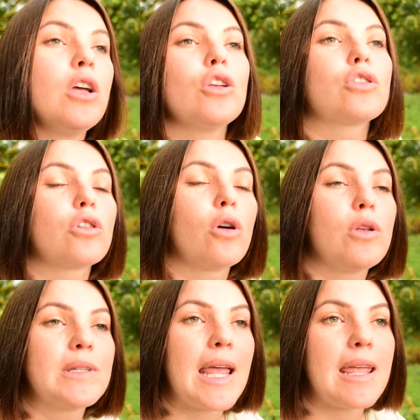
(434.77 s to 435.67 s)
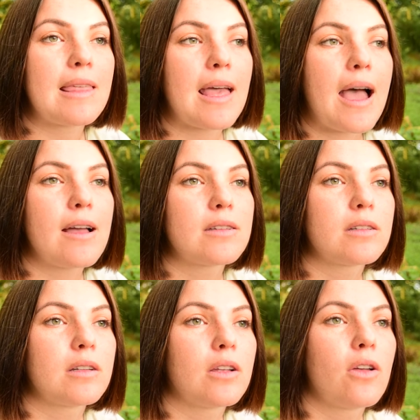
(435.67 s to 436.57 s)
So you take that,
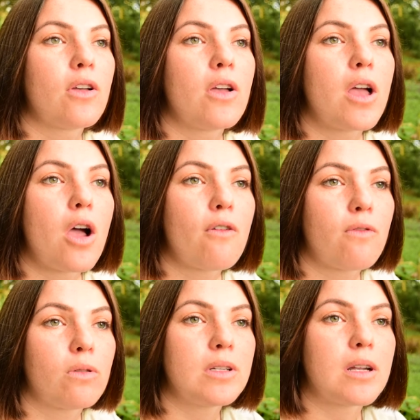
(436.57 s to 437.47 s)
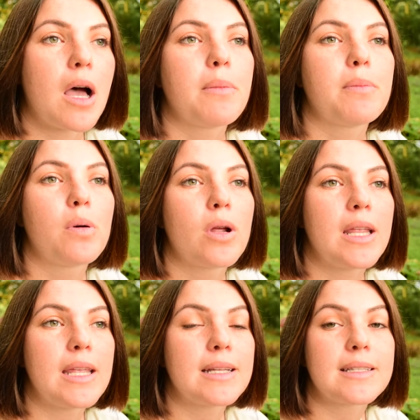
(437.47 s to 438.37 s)
fold it up, put it
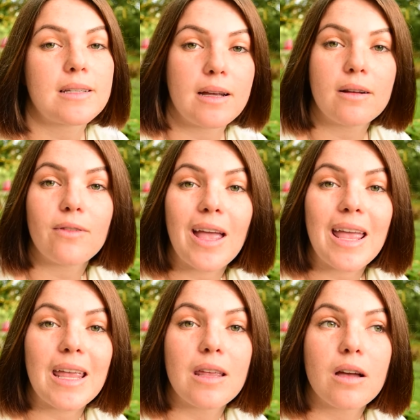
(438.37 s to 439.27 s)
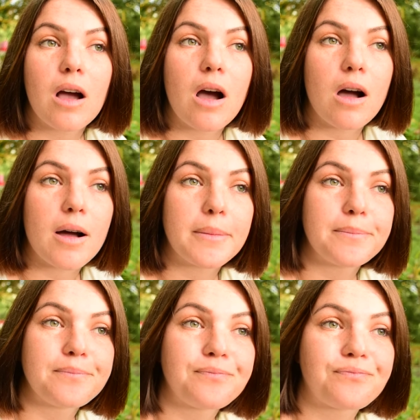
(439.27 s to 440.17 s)
inside of a,
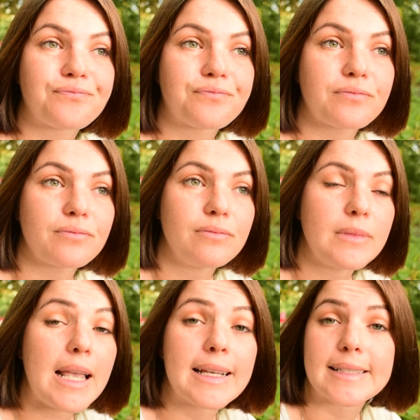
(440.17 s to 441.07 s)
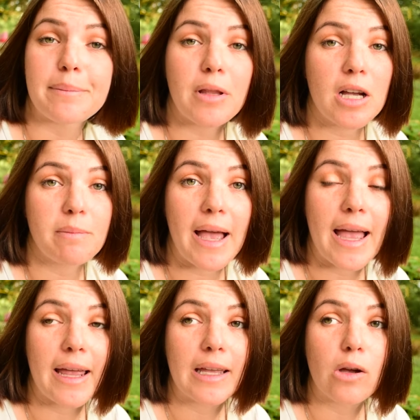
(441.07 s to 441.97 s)
um, a Ziploc
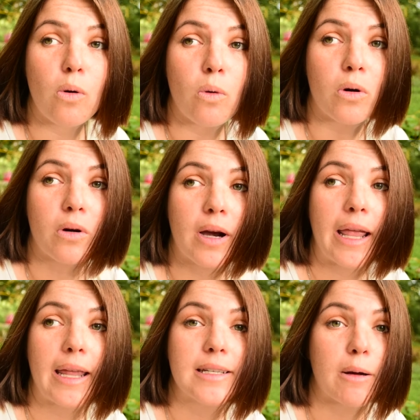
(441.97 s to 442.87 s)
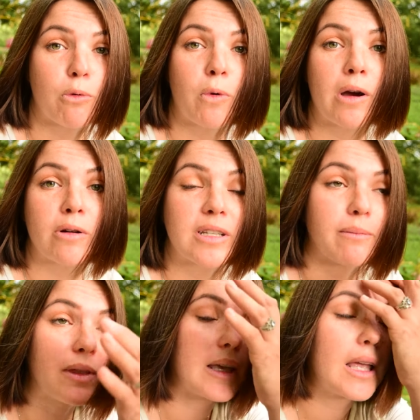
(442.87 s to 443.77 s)
bag or a Tupperware or
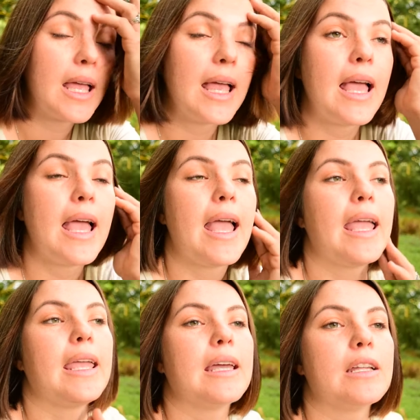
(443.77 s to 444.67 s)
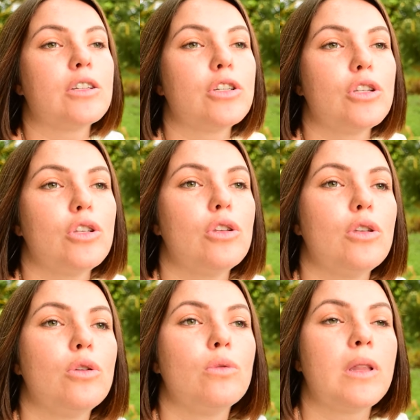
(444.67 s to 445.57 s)
something, and
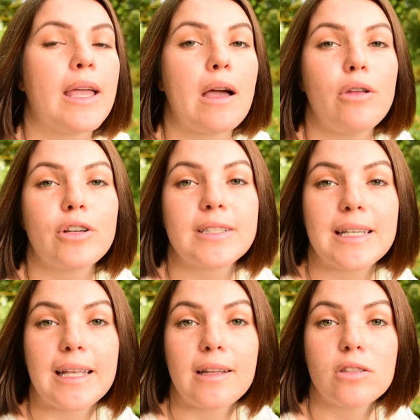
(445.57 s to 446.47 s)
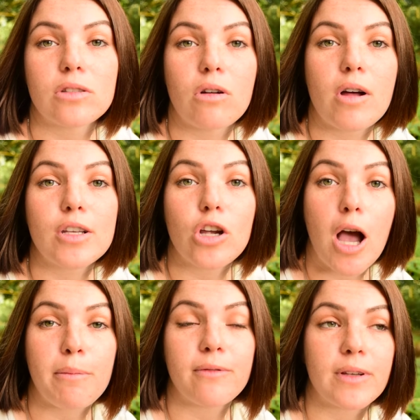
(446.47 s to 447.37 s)
you lay out your seeds on
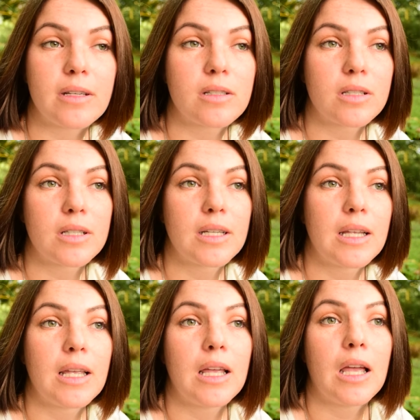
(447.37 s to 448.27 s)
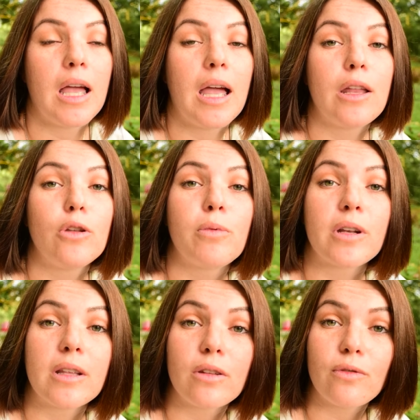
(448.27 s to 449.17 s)
top of it, and you put
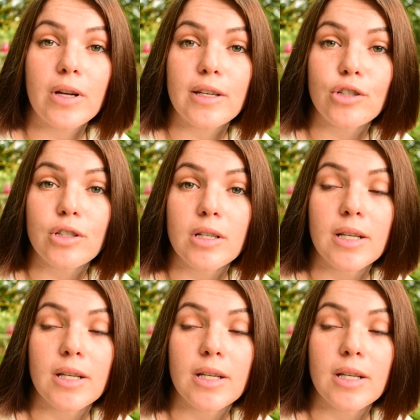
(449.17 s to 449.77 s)
it in the fridge.